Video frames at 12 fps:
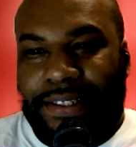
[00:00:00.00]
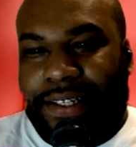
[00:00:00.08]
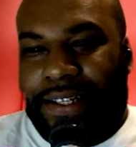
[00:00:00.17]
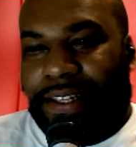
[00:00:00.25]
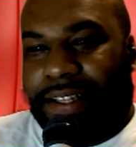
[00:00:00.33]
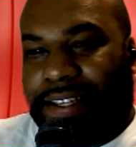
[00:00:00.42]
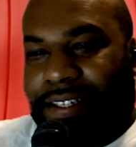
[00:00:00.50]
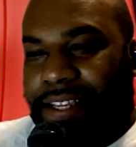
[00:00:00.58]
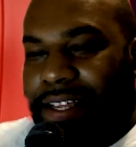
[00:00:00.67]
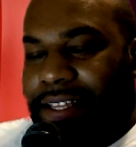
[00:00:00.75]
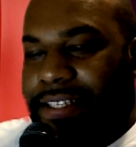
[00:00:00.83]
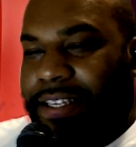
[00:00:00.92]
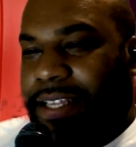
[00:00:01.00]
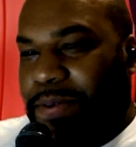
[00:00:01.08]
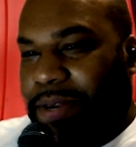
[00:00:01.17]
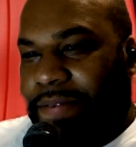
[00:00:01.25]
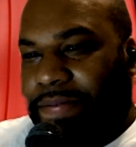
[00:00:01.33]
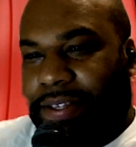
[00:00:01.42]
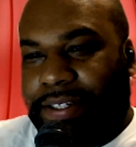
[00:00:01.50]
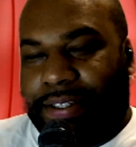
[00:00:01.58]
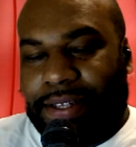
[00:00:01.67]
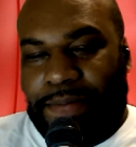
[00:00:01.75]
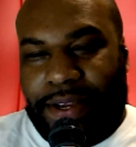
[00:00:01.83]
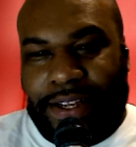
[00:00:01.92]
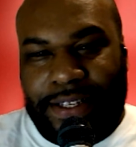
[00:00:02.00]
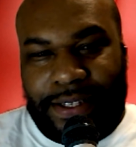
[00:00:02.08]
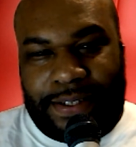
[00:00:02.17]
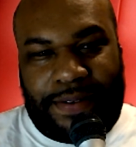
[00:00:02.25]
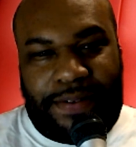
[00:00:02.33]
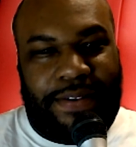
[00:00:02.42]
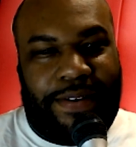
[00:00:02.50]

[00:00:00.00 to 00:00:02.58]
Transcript: Because then they would have to, I mean, because it's,